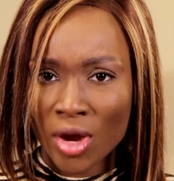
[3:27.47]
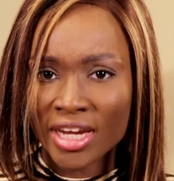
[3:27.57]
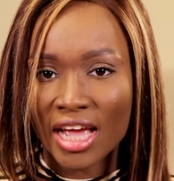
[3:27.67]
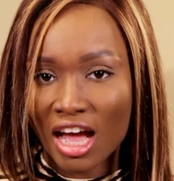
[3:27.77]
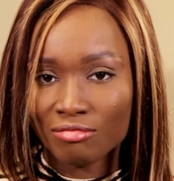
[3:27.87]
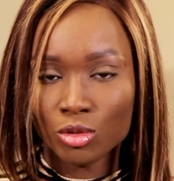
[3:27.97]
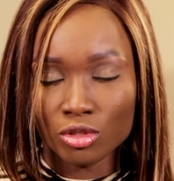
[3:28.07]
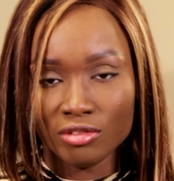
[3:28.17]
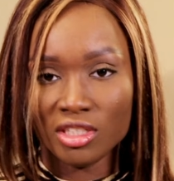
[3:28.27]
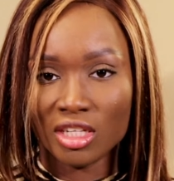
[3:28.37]
when they have
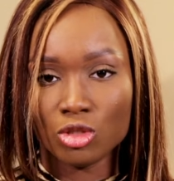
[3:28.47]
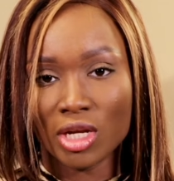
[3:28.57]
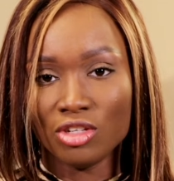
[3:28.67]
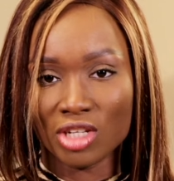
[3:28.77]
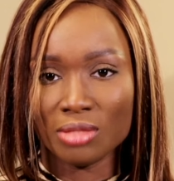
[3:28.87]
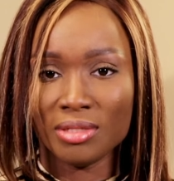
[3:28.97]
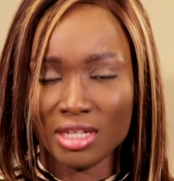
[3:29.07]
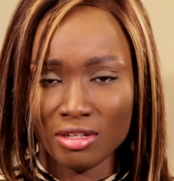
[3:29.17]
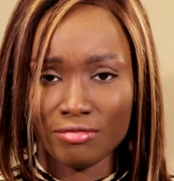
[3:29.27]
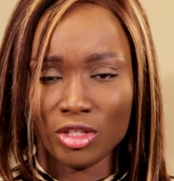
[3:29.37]
most of these sexually
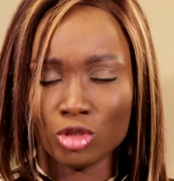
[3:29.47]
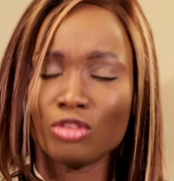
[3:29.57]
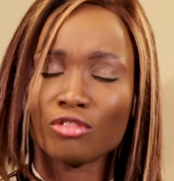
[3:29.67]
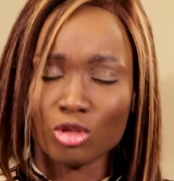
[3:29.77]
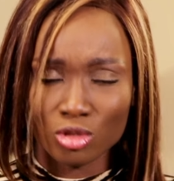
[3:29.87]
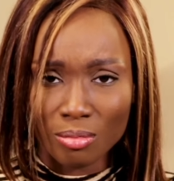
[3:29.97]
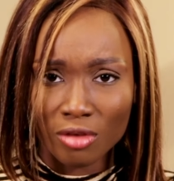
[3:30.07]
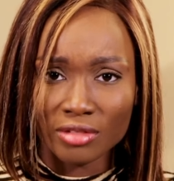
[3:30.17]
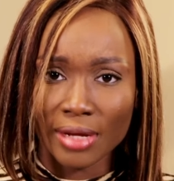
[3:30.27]
transmitted infections. Of course, some of